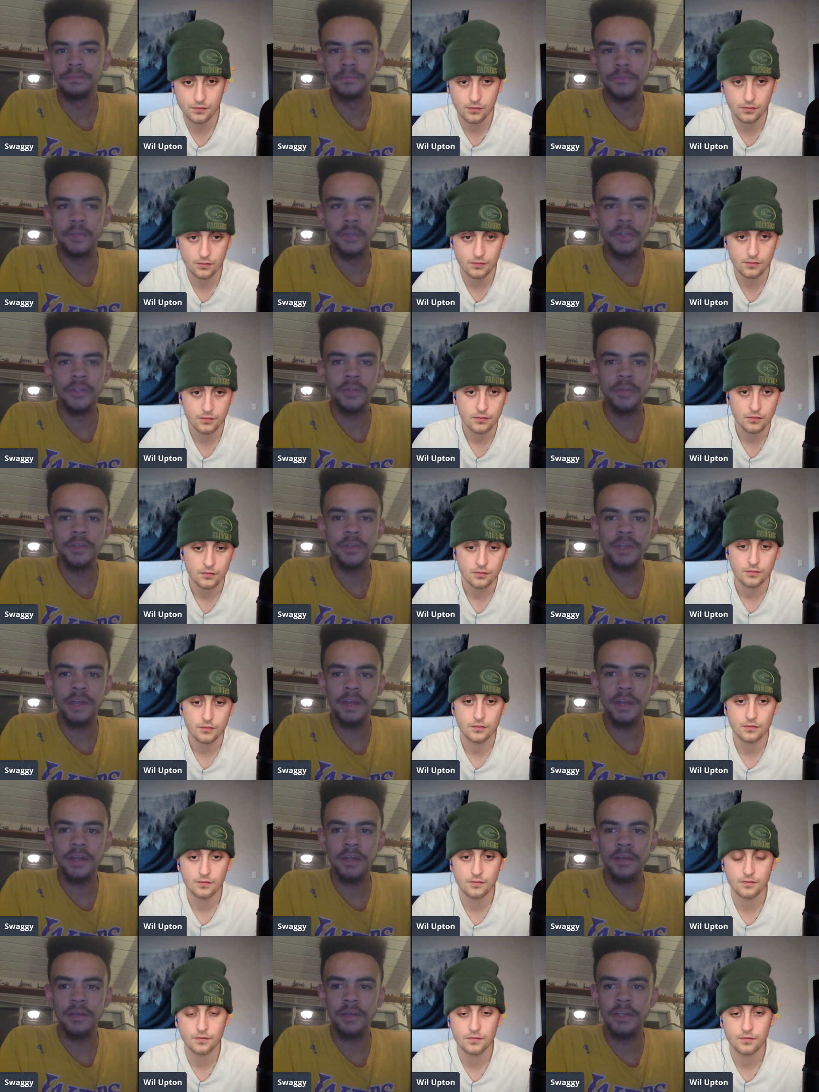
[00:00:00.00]
Speaker 1: So this one's kind
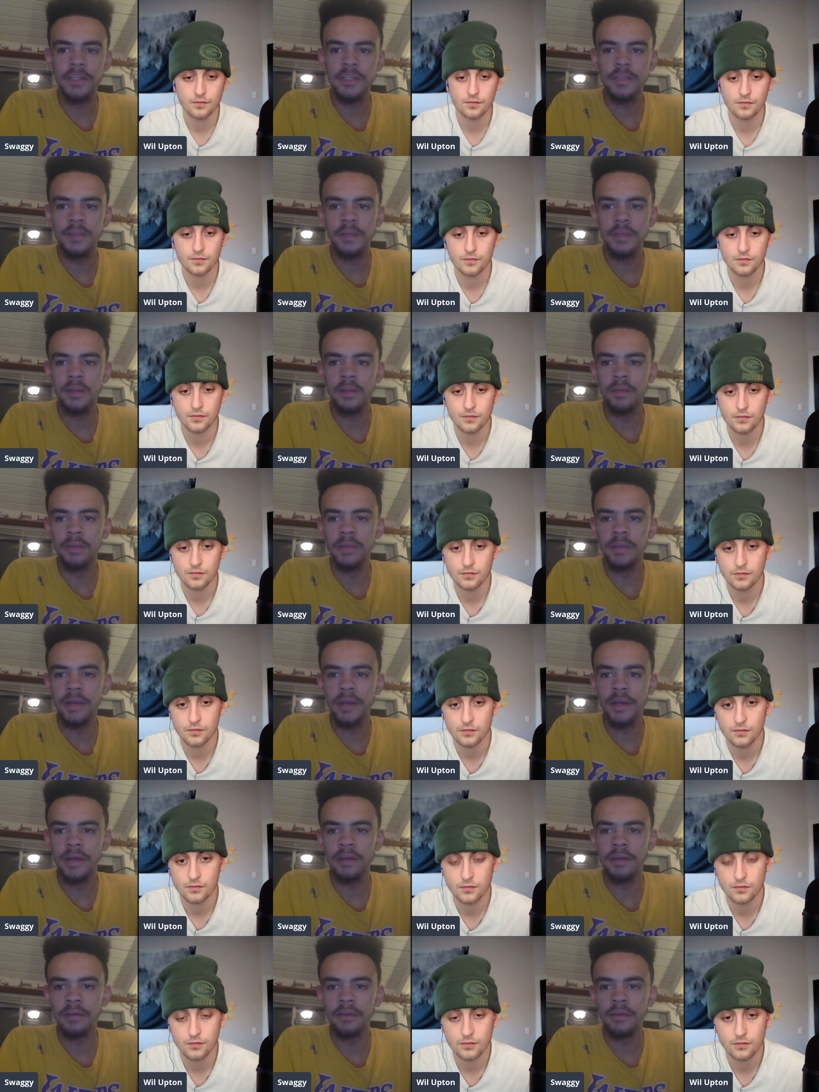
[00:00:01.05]
of crazy, man. Number nine
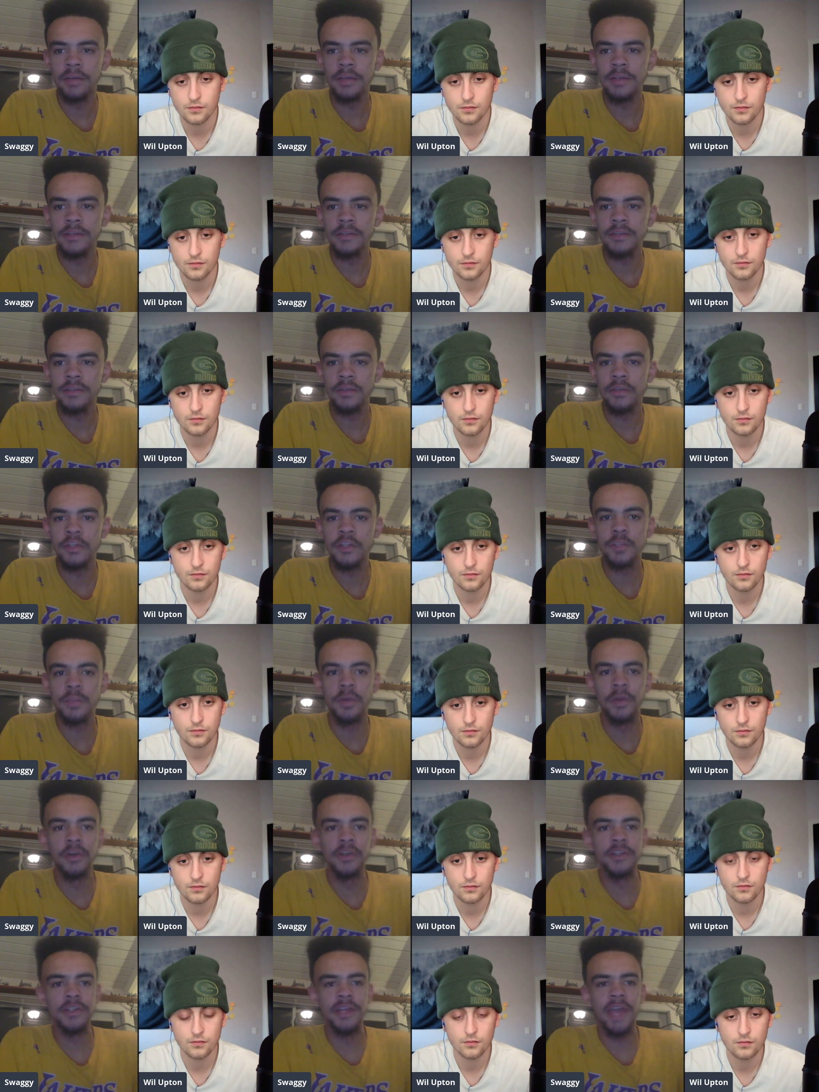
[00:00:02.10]
on our list. So the
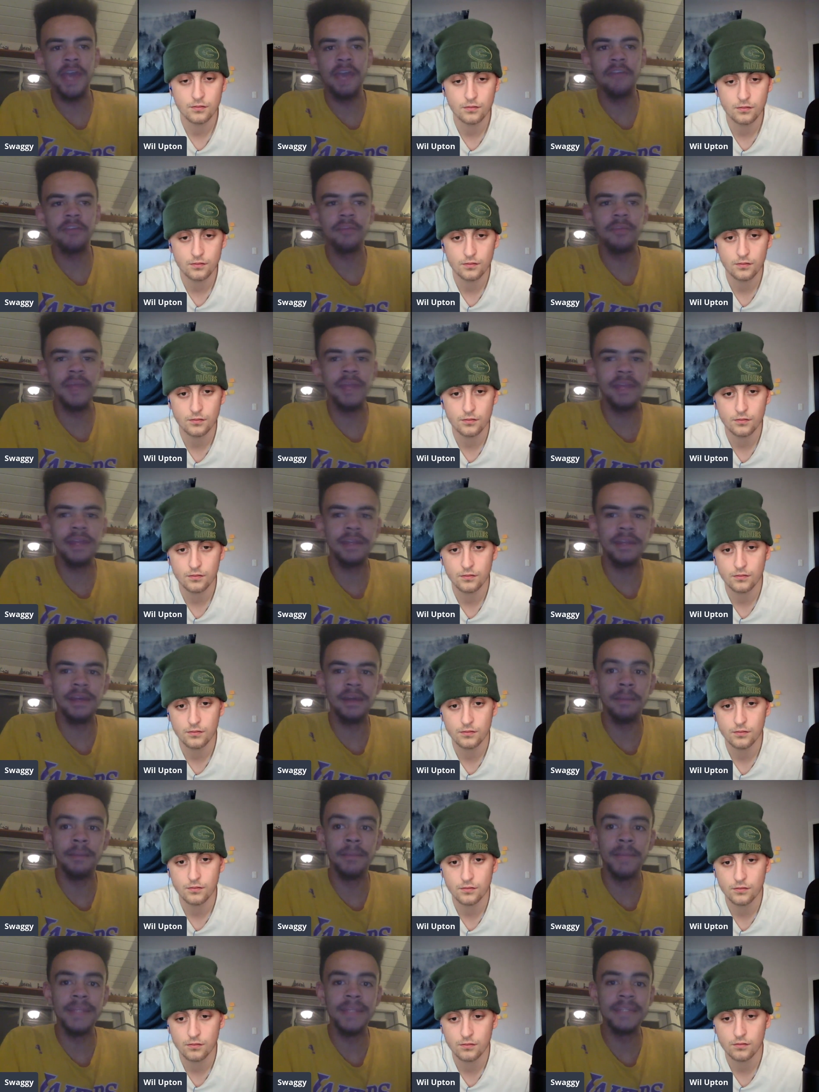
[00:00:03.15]
Spurs, they haven't made an, a
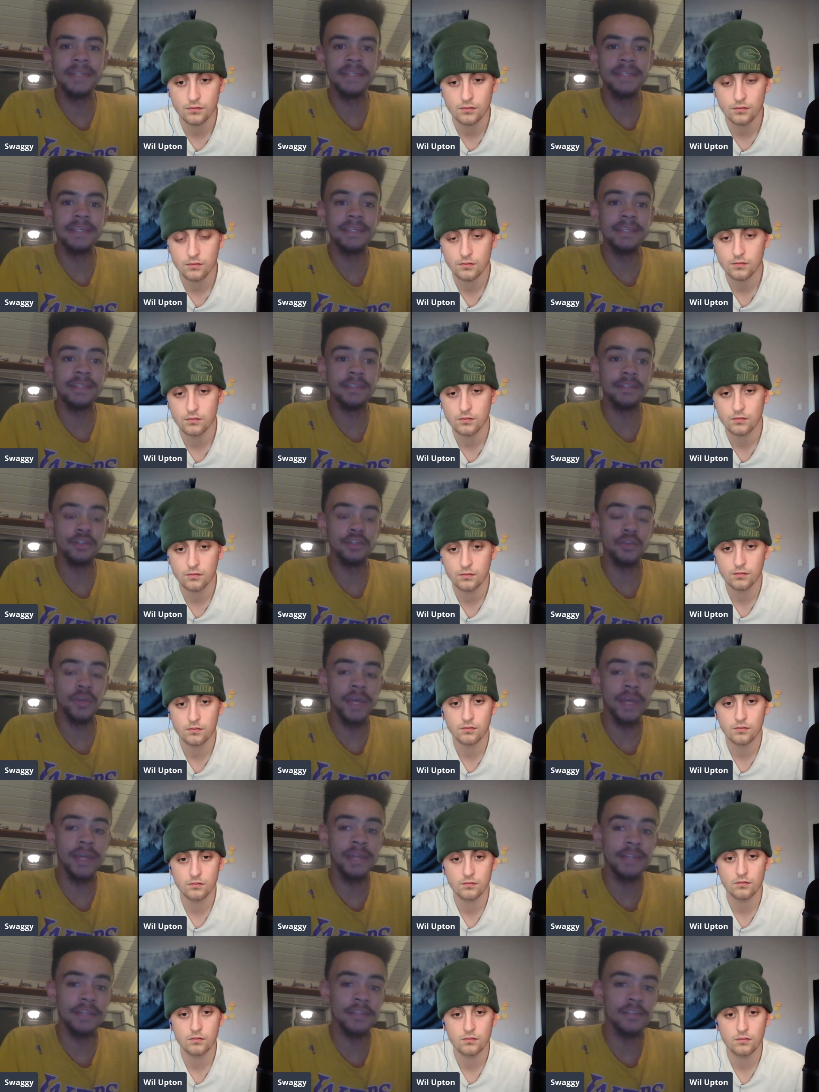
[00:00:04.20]
midseason
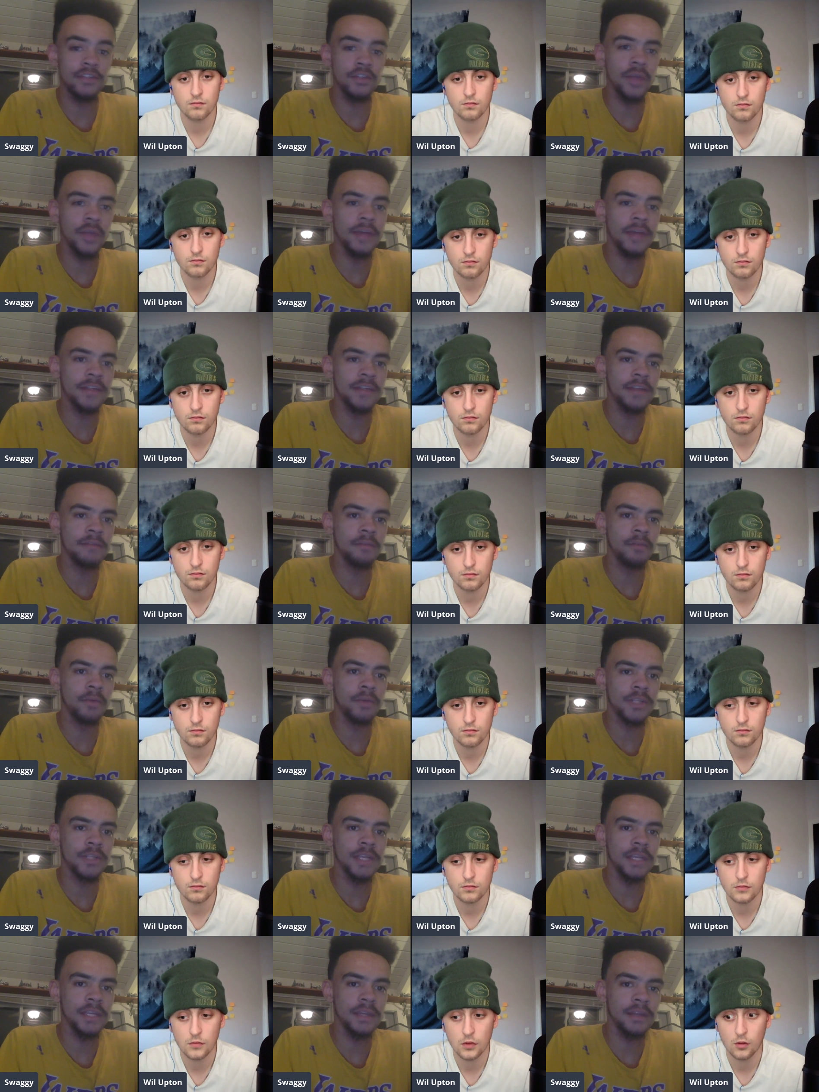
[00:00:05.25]
trade since
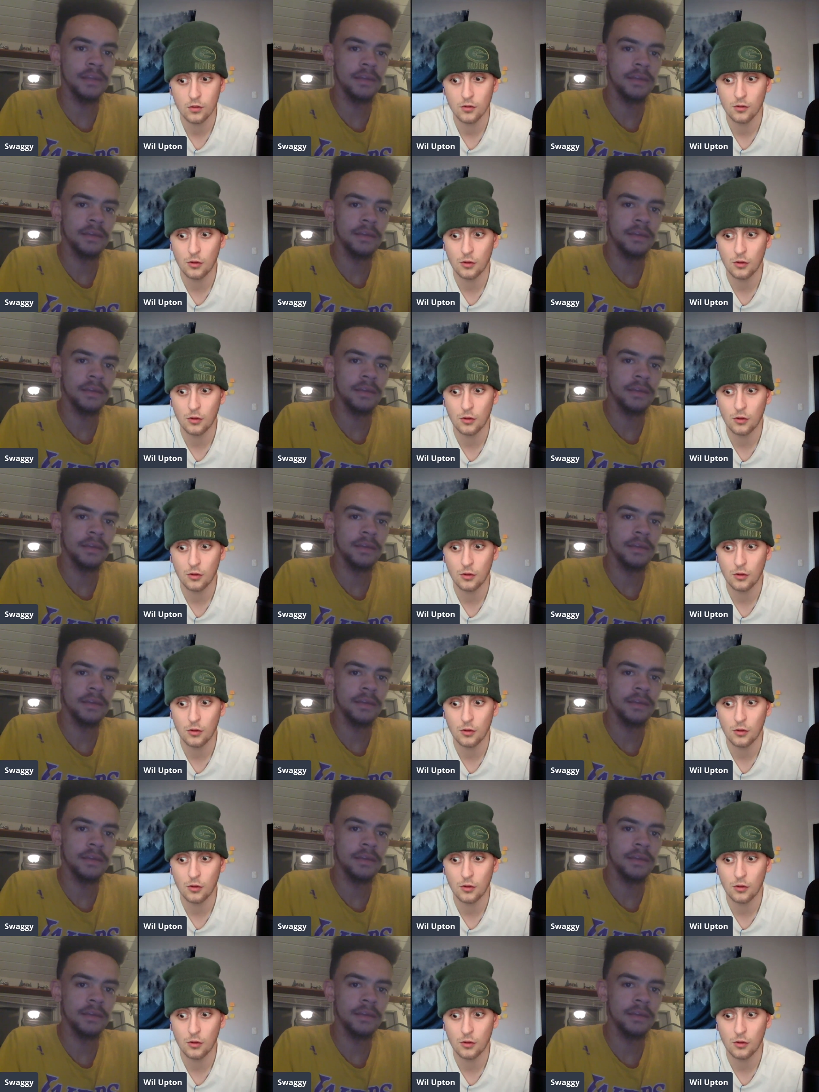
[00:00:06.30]
2014.